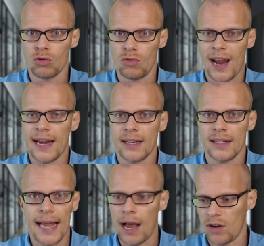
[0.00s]
great.
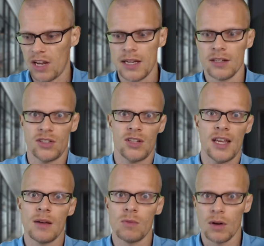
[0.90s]
Now here,
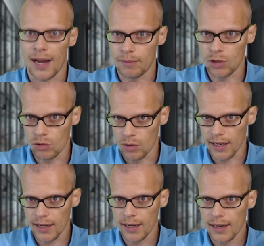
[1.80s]
see what I'm
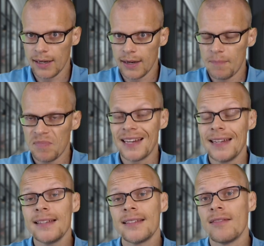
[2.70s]
doing.
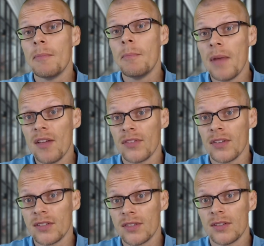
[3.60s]
It is the
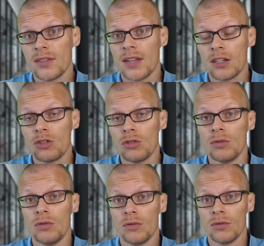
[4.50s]
methods that
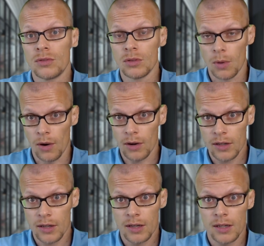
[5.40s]
do the
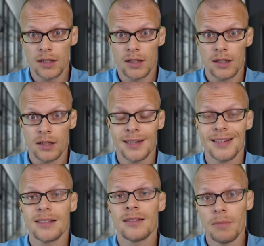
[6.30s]
work.
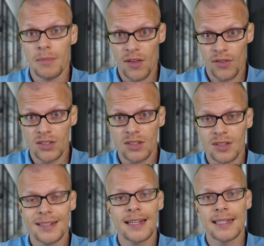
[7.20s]
It is the methods,
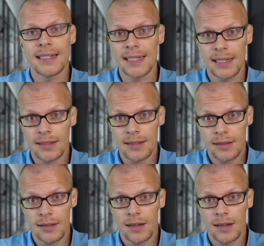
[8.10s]
the techniques.